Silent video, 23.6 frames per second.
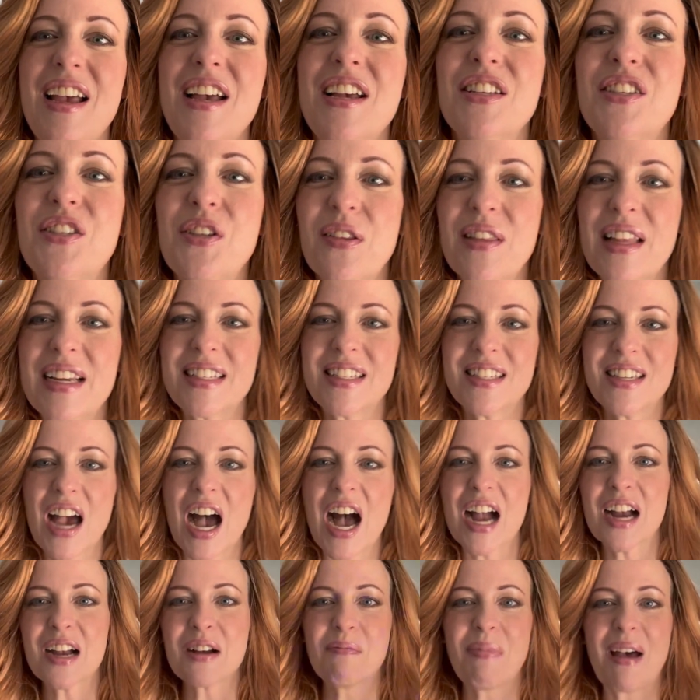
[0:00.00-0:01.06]
So let's
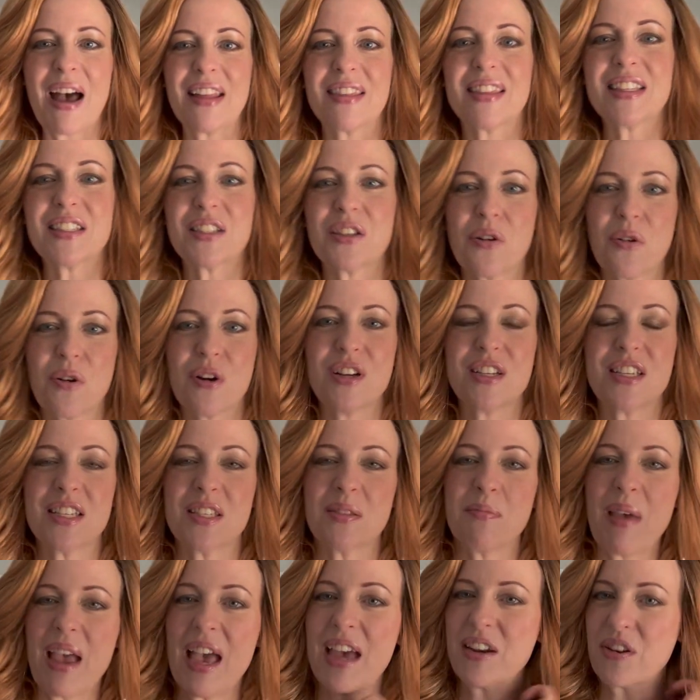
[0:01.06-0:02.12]
talk about this gorgeous
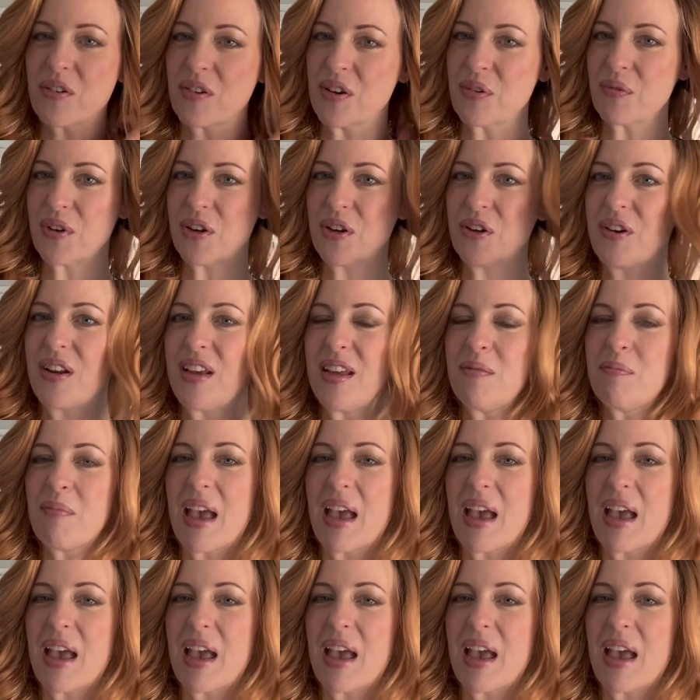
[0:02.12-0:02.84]
Mandarin Rooted.